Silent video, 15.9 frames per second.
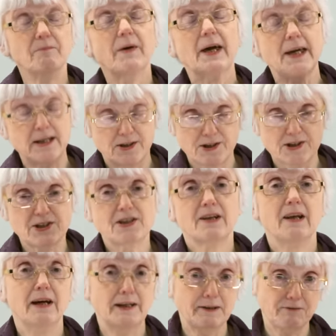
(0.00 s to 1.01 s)
it's
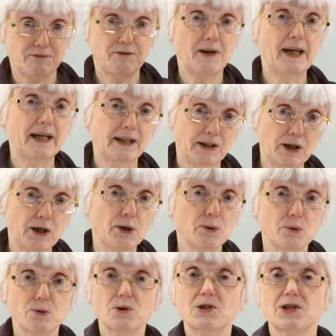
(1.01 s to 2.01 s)
like fake
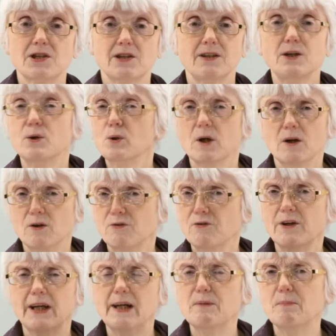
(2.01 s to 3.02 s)
news. You can't
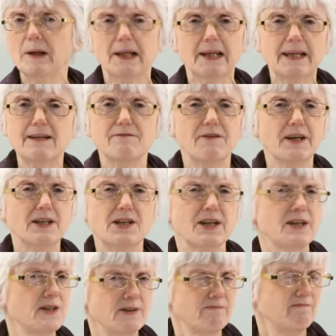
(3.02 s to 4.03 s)
really believe
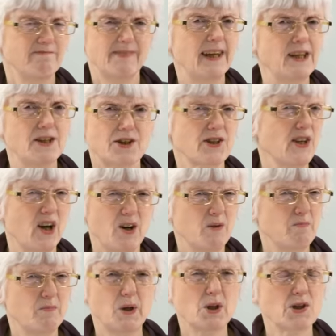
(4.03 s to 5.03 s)
it. It's
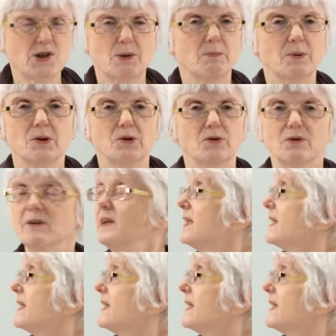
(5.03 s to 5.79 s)
not possible.